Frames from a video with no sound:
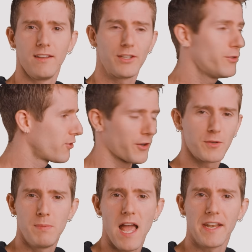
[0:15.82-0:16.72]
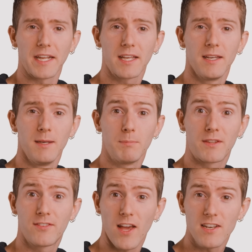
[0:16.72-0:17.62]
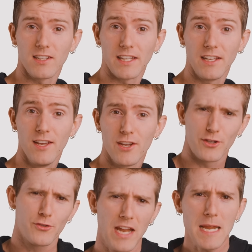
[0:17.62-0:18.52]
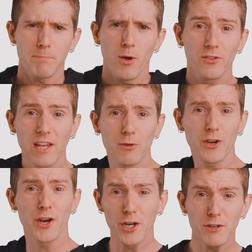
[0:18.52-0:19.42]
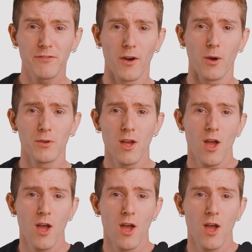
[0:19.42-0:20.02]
You start to panic. But suddenly, your date pulls out her phone,